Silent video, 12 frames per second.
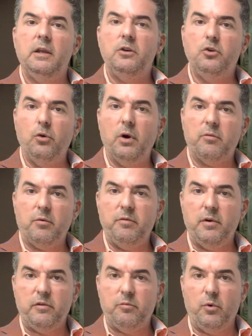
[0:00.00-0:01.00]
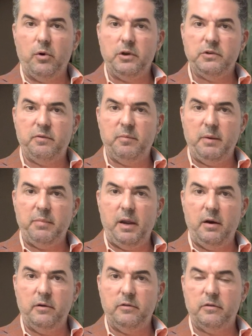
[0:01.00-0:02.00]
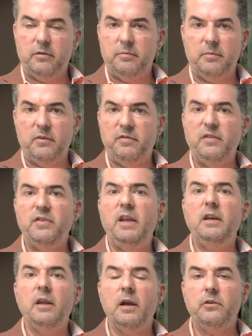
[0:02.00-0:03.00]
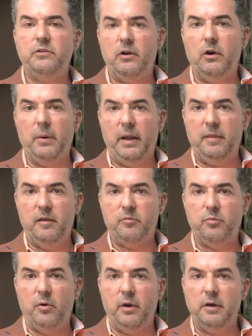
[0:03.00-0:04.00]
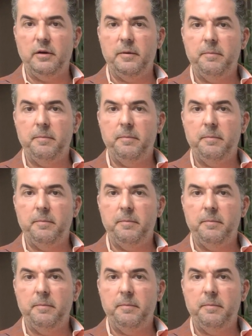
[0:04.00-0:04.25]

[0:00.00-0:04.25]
do a reverse mortgage for my parents 15 years ago at this point,